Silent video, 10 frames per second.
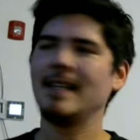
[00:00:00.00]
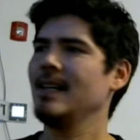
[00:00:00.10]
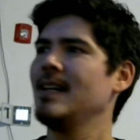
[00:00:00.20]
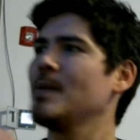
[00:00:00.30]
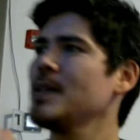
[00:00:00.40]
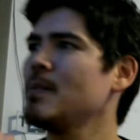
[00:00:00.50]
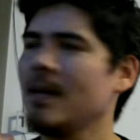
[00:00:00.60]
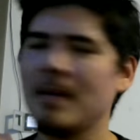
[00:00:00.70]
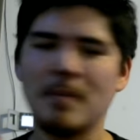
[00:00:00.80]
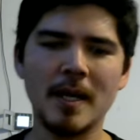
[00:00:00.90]
Oh, we should
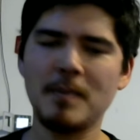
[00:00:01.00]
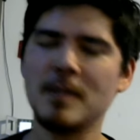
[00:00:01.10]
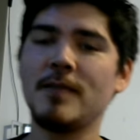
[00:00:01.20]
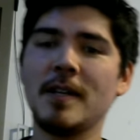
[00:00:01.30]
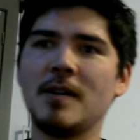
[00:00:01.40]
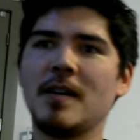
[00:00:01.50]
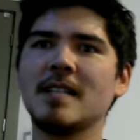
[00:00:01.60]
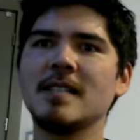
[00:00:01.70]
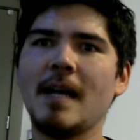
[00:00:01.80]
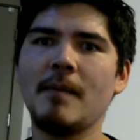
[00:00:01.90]
probably bring up his video
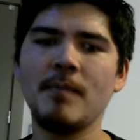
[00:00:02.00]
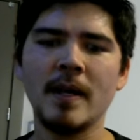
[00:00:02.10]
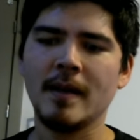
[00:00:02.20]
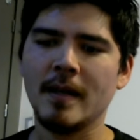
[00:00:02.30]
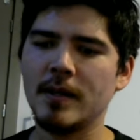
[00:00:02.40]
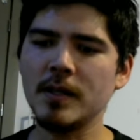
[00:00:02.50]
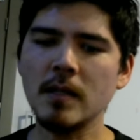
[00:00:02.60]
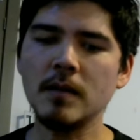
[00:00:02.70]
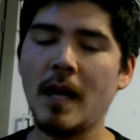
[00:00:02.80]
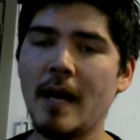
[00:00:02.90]
next time. There's
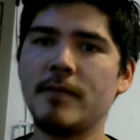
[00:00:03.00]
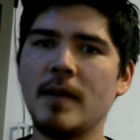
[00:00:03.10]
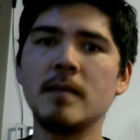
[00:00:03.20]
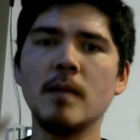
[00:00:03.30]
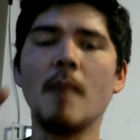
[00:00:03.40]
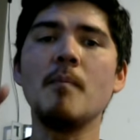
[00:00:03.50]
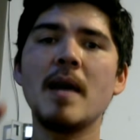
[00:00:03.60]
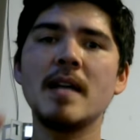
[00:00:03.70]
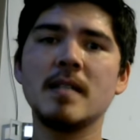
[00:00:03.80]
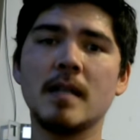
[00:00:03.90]
a lot of
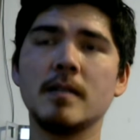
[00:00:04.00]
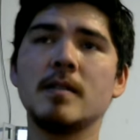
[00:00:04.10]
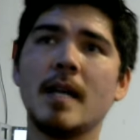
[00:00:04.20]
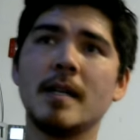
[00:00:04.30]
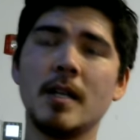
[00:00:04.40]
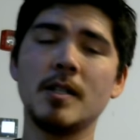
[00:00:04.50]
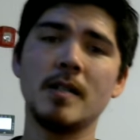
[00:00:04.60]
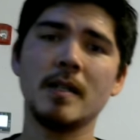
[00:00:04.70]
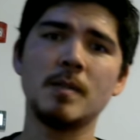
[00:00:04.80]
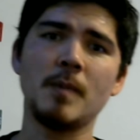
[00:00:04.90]
amazing, insane
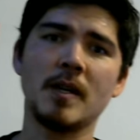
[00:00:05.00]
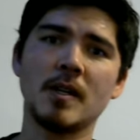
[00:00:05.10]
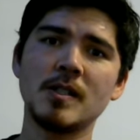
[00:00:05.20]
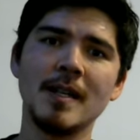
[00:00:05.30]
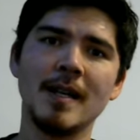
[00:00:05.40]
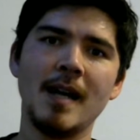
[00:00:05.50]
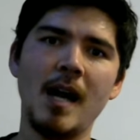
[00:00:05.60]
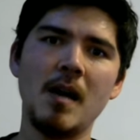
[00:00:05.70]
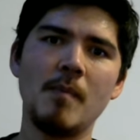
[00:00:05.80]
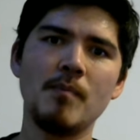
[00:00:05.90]
nunchuck spinners.
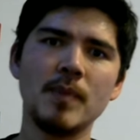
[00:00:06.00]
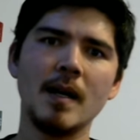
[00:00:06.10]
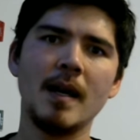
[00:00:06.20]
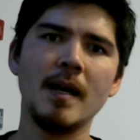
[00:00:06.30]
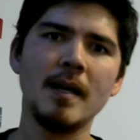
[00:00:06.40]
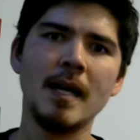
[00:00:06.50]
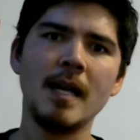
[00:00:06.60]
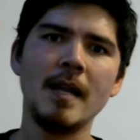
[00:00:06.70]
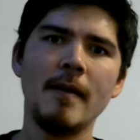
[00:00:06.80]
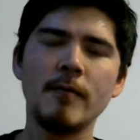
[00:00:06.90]

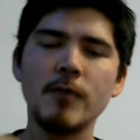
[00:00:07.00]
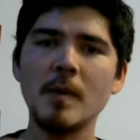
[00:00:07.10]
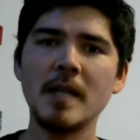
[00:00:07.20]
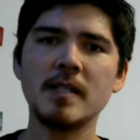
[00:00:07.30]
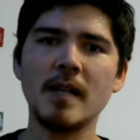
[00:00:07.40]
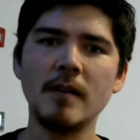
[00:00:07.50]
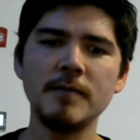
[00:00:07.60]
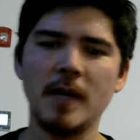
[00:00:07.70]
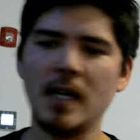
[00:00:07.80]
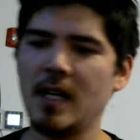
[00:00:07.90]
For
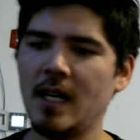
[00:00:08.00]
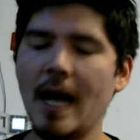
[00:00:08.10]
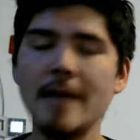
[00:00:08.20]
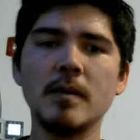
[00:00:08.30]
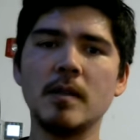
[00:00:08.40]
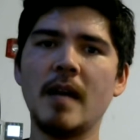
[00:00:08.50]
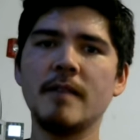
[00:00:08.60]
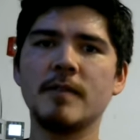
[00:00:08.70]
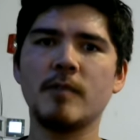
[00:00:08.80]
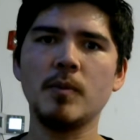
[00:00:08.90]
myself, I do a lot
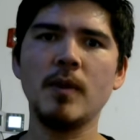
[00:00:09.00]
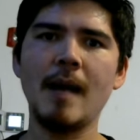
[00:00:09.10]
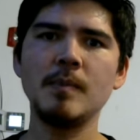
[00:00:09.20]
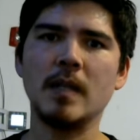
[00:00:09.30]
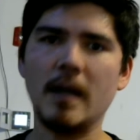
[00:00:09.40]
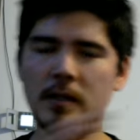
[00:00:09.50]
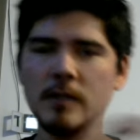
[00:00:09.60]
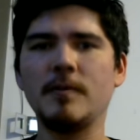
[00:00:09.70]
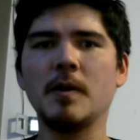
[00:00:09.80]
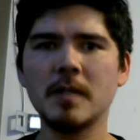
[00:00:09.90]
of different props, and I
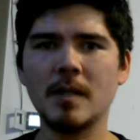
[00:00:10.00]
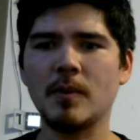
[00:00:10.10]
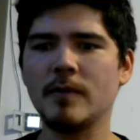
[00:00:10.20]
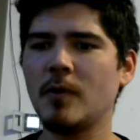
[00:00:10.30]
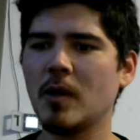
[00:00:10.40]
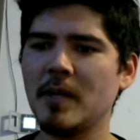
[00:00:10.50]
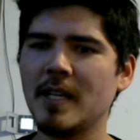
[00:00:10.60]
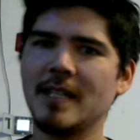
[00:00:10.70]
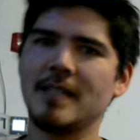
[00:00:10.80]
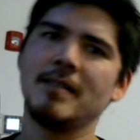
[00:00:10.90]
also focus on
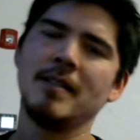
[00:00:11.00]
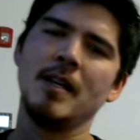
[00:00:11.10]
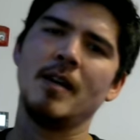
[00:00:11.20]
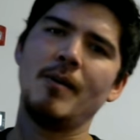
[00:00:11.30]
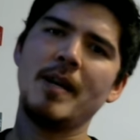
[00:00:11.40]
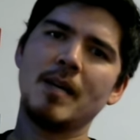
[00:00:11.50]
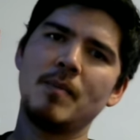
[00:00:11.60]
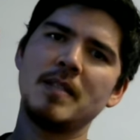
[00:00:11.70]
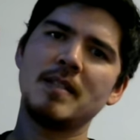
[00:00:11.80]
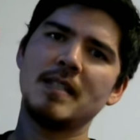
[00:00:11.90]
performing and running a
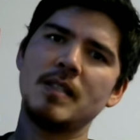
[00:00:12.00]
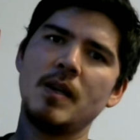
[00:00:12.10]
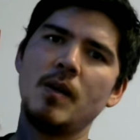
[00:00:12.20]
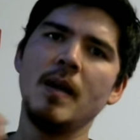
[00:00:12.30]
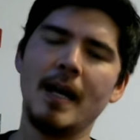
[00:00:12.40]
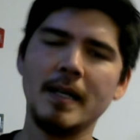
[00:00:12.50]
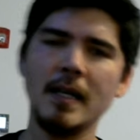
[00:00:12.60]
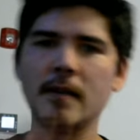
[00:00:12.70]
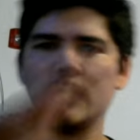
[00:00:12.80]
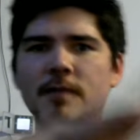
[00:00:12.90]
business. So I
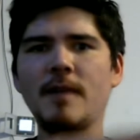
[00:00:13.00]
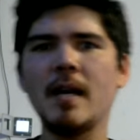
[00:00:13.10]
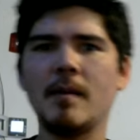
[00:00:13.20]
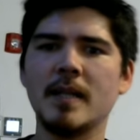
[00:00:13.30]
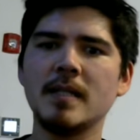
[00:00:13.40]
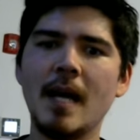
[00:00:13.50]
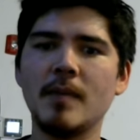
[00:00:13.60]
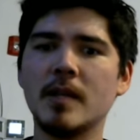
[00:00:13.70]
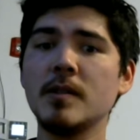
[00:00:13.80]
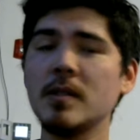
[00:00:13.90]
kind of divide up my time,
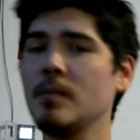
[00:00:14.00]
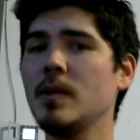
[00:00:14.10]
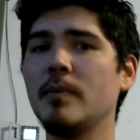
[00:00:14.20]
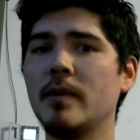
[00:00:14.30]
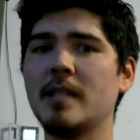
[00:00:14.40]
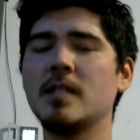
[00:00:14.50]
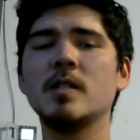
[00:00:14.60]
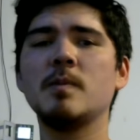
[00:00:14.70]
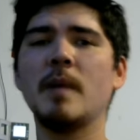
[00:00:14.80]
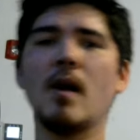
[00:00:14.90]
but there's some people that
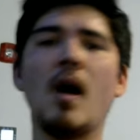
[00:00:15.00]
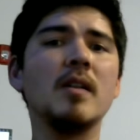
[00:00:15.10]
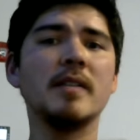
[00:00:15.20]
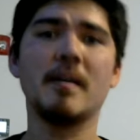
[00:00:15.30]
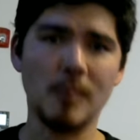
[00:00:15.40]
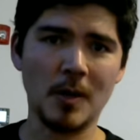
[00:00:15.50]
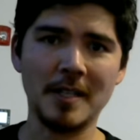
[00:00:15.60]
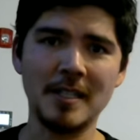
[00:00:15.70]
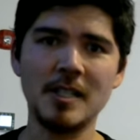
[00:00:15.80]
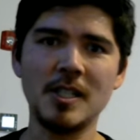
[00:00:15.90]
just spend all day
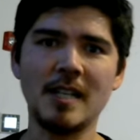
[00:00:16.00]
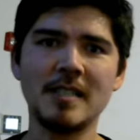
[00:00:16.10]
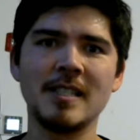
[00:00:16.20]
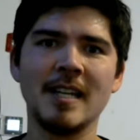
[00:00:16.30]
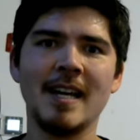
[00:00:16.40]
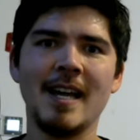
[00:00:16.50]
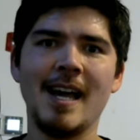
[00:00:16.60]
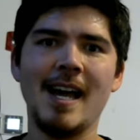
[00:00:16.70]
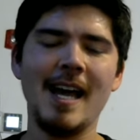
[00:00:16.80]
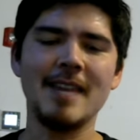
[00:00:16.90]
working nunchucks,
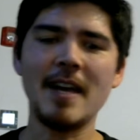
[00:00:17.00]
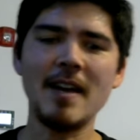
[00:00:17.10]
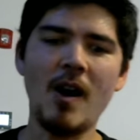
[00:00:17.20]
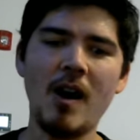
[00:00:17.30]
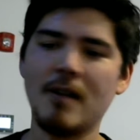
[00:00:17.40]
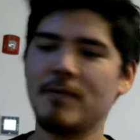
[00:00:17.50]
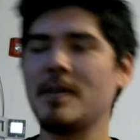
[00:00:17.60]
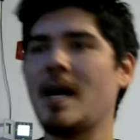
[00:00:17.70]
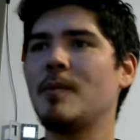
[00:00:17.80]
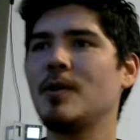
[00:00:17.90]
and they are
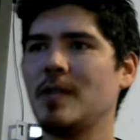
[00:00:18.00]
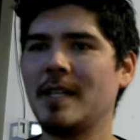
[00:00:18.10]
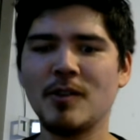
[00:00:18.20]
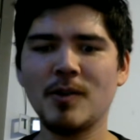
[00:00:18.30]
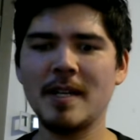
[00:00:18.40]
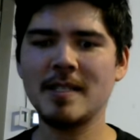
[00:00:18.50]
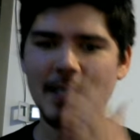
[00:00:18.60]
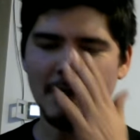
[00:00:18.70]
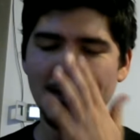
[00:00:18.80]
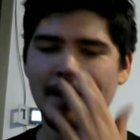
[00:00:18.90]
phenomenal and crazy.